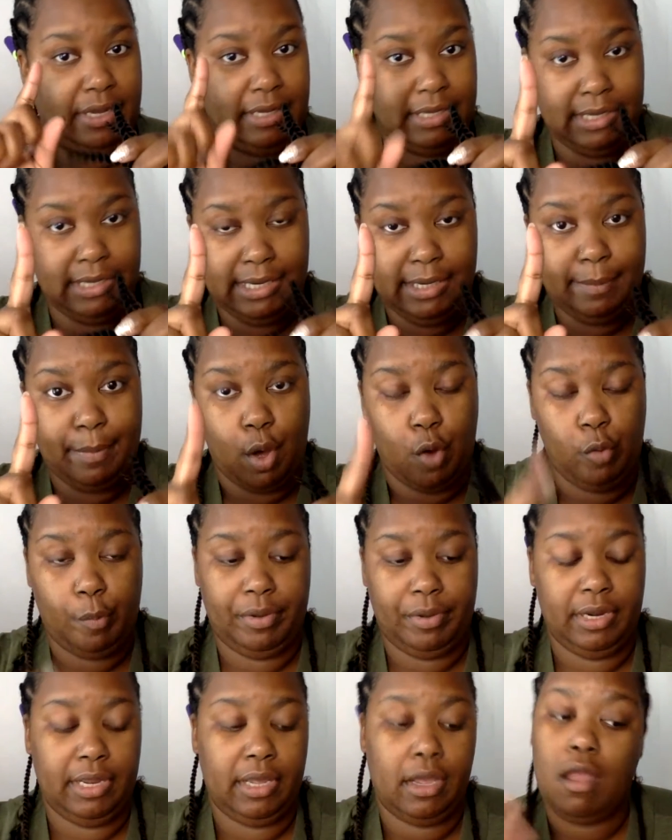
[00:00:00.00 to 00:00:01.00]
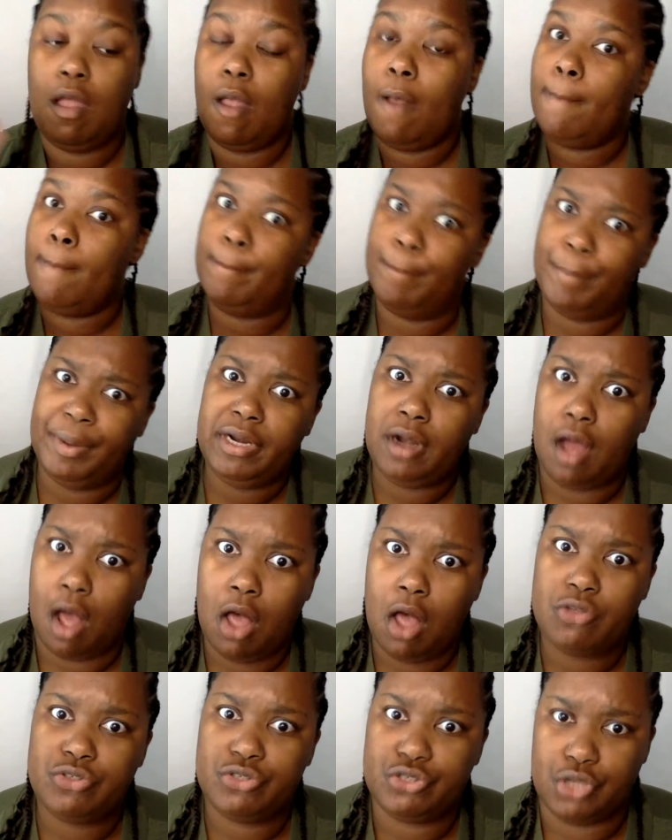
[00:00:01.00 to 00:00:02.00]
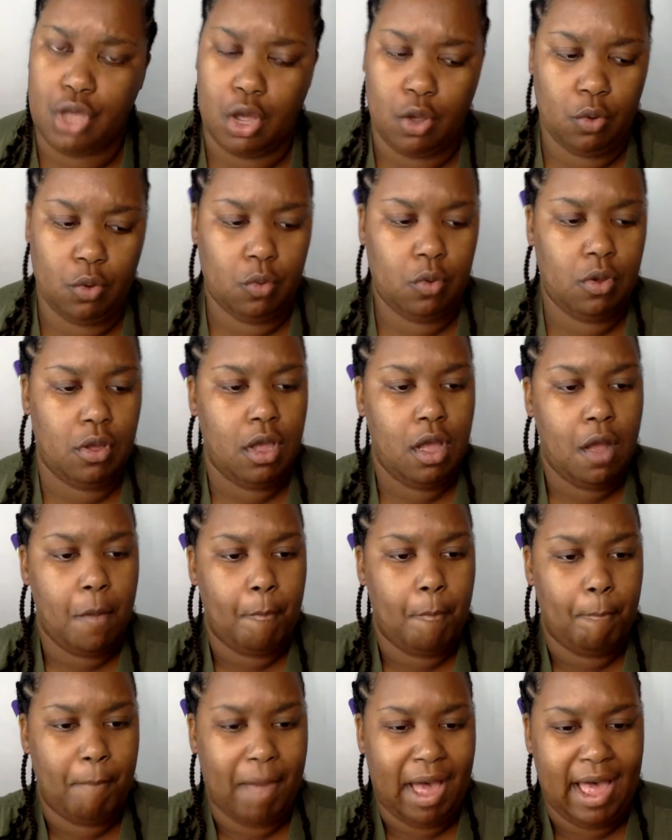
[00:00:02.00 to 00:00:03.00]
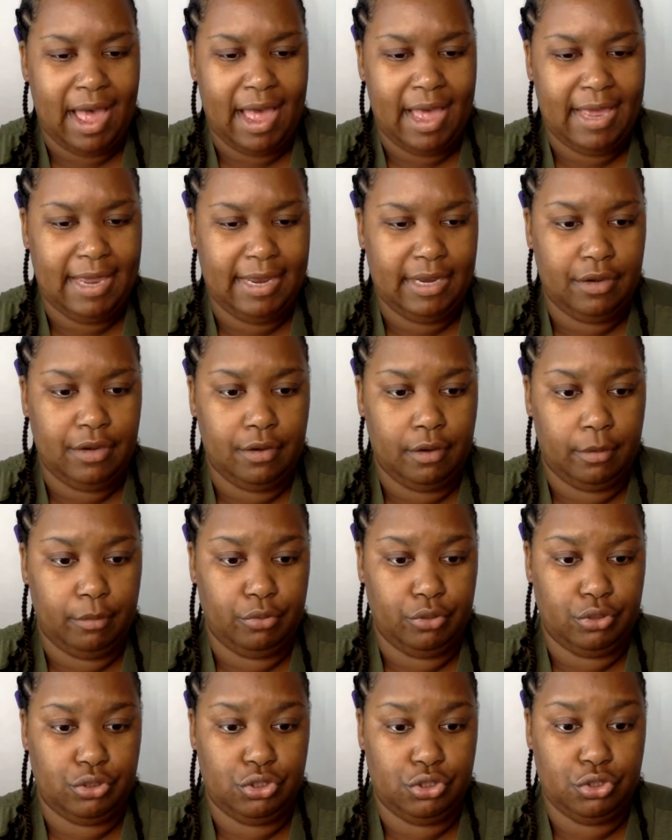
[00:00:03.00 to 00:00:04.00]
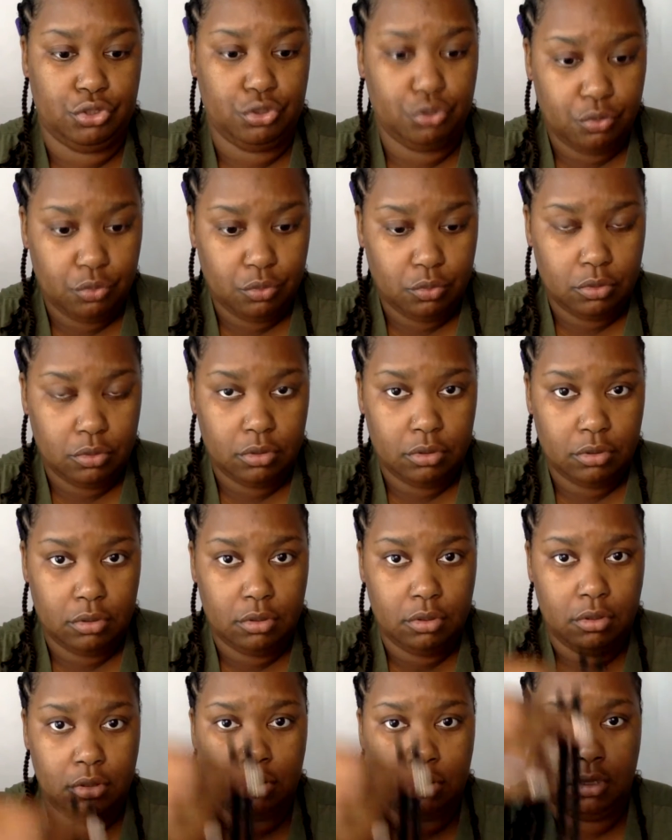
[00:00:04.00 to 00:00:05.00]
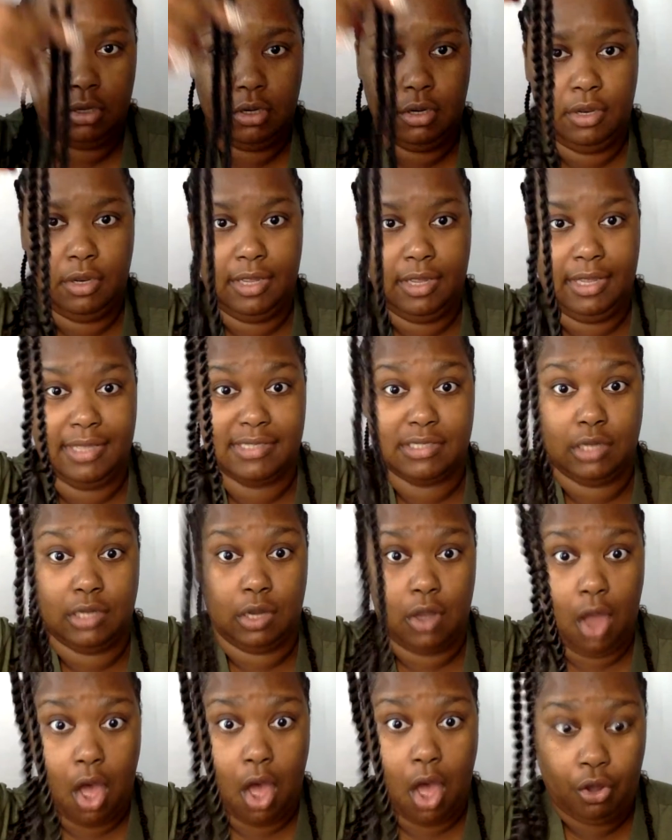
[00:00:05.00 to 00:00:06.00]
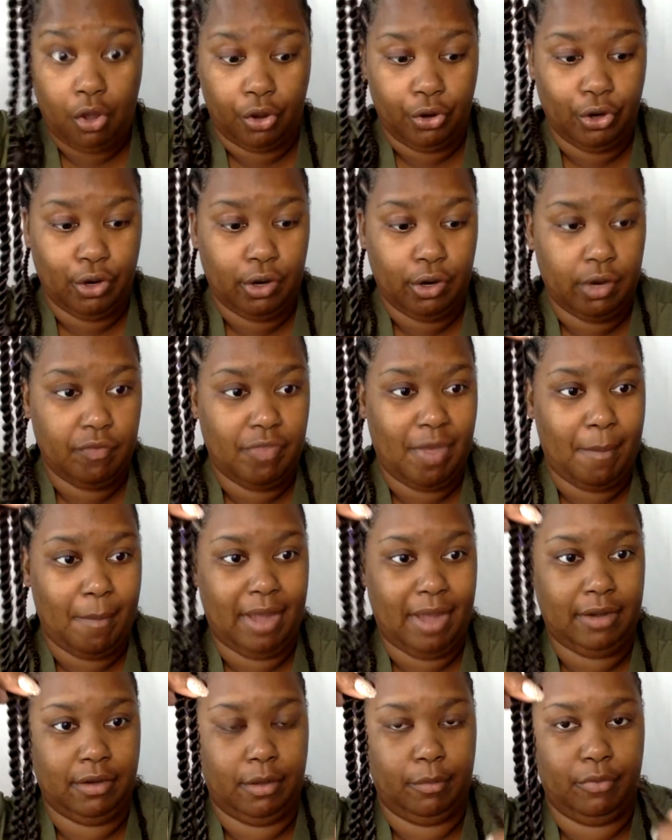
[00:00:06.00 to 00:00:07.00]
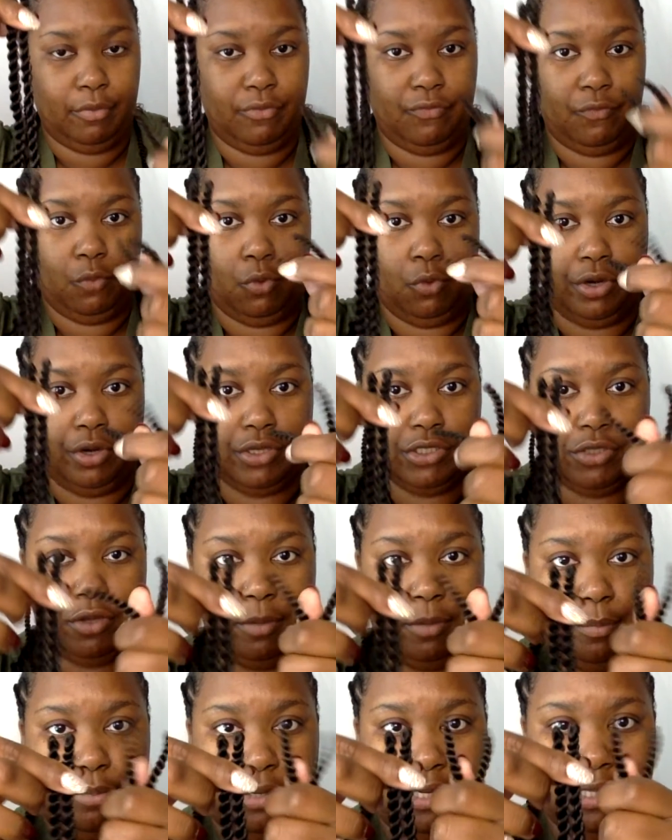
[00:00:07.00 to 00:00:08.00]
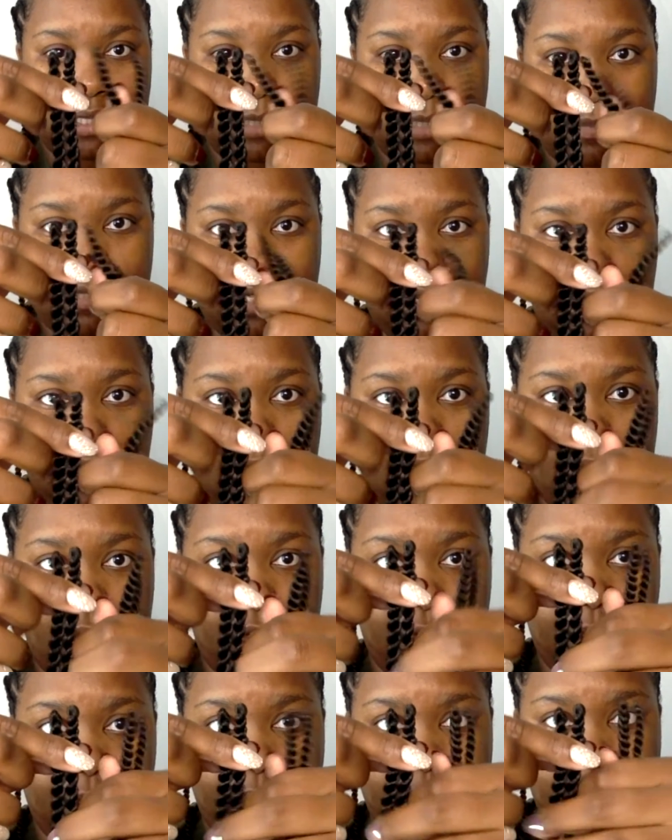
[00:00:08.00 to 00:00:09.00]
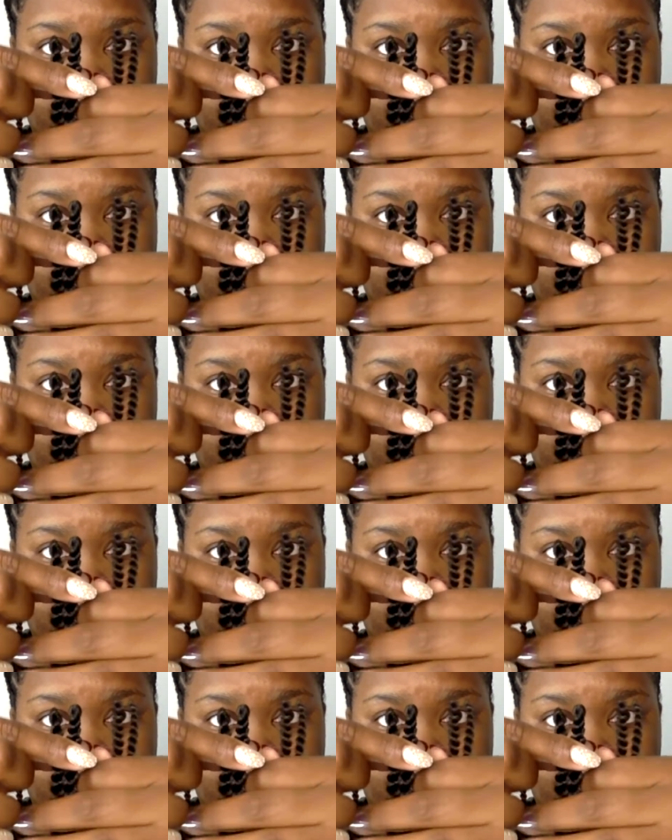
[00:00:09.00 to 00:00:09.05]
and keep opening, but also my number two is longer than my number four. So I'm putting them together